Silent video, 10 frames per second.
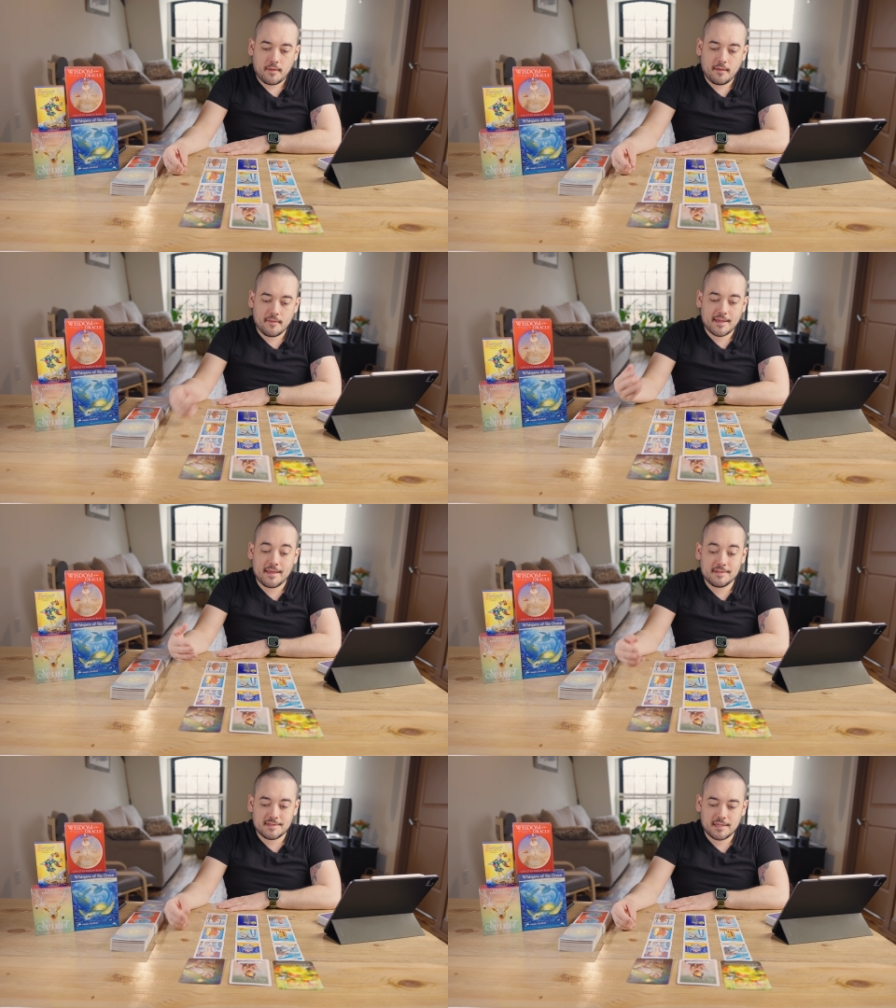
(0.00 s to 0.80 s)
like,
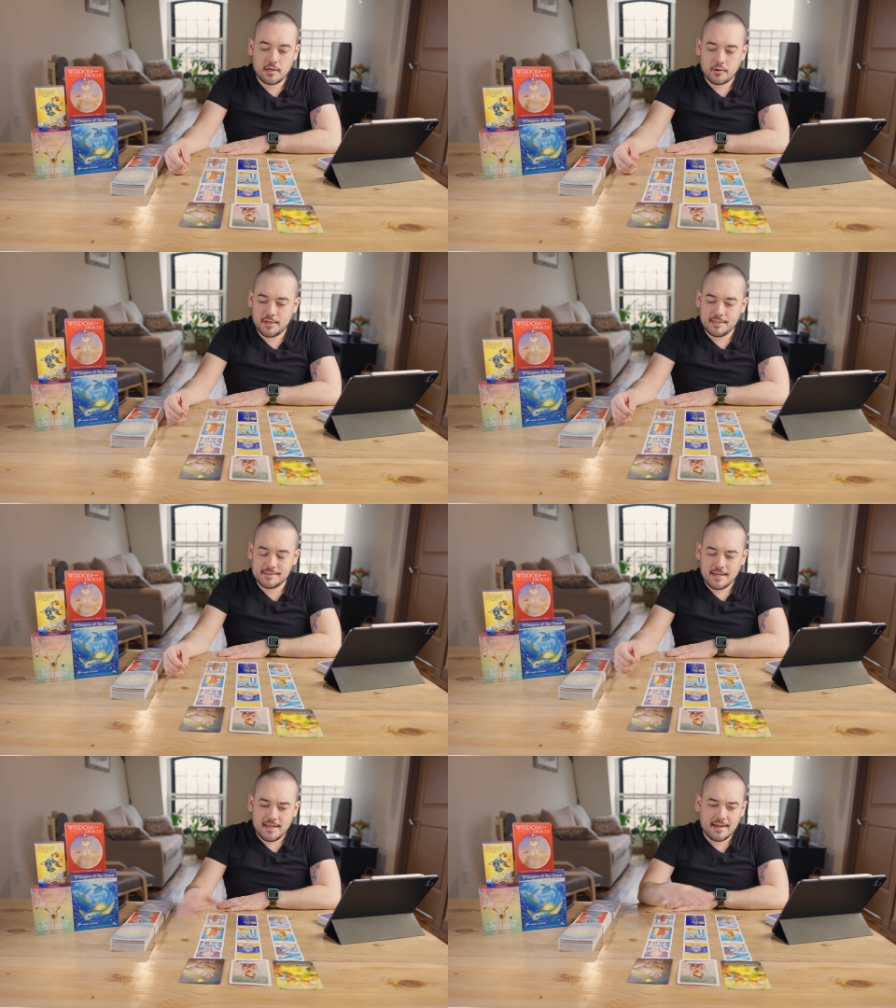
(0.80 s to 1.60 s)

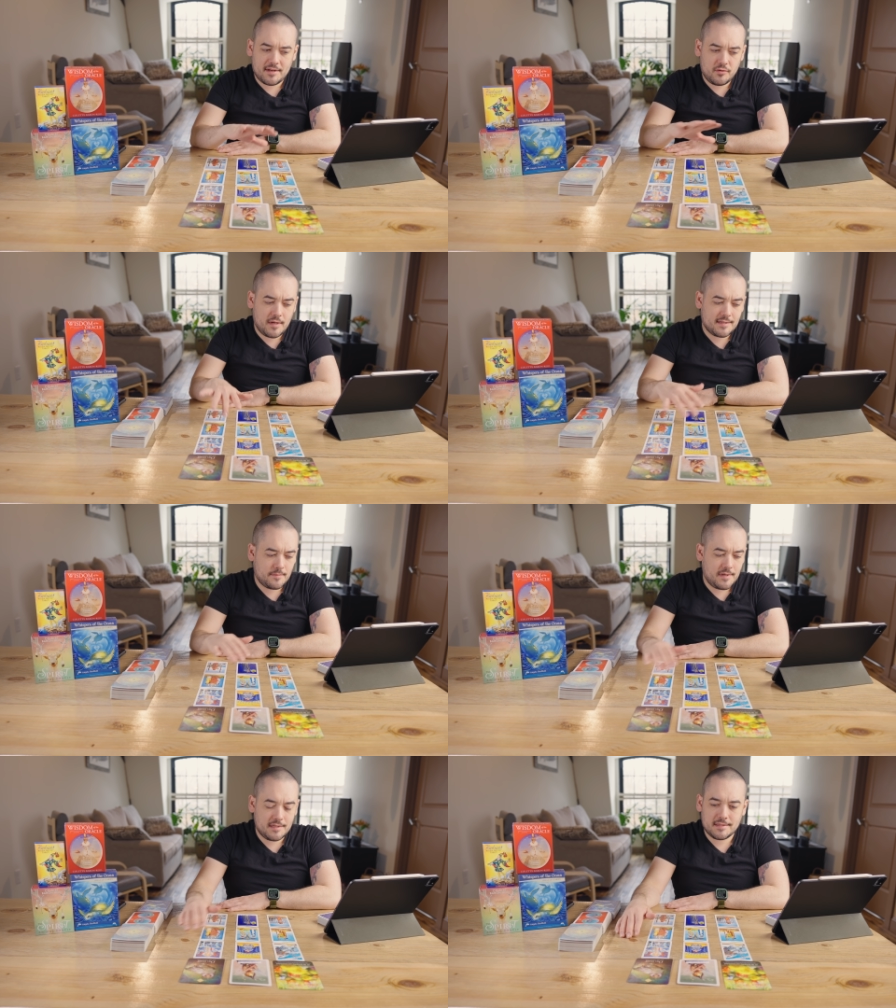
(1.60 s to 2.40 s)
insecurities. And I do get
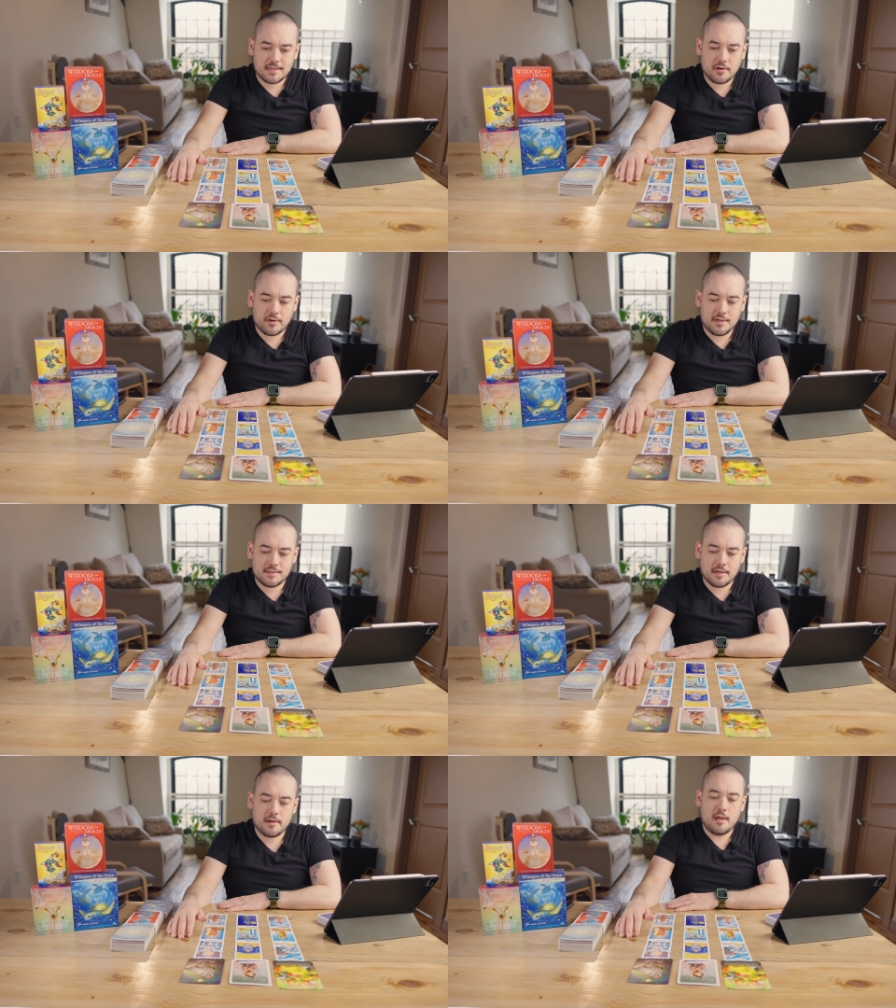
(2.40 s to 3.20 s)
some insecurities
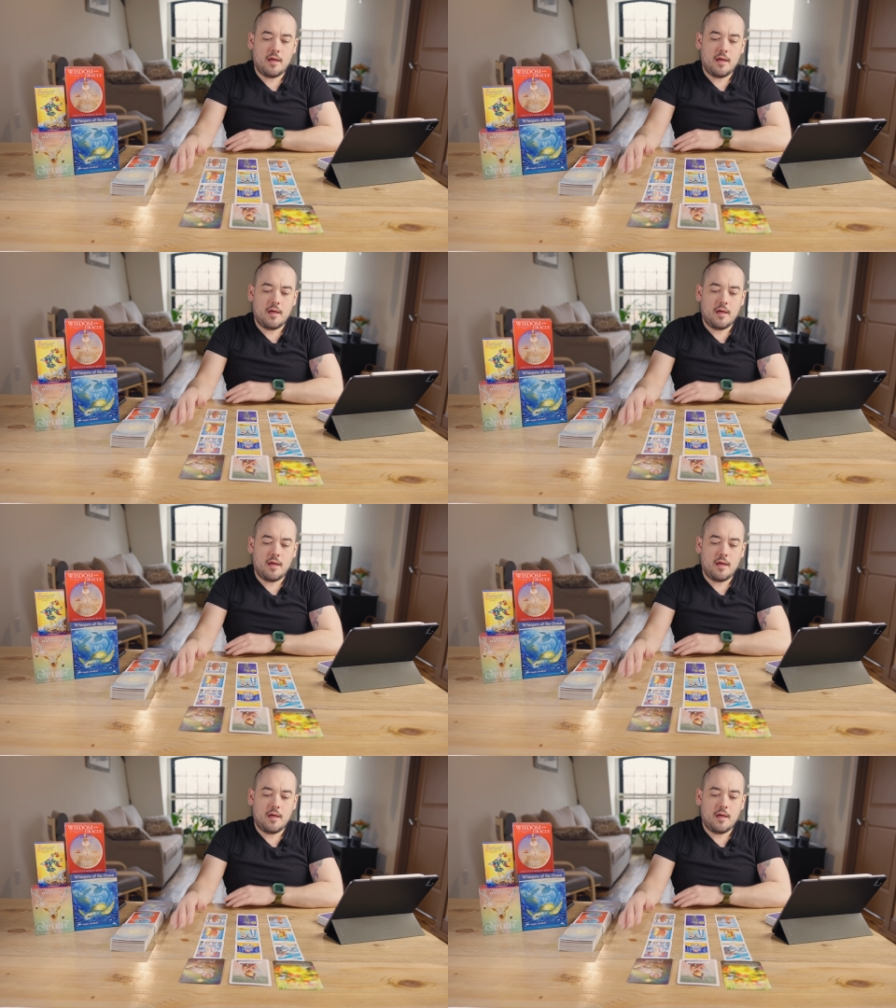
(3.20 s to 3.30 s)
here.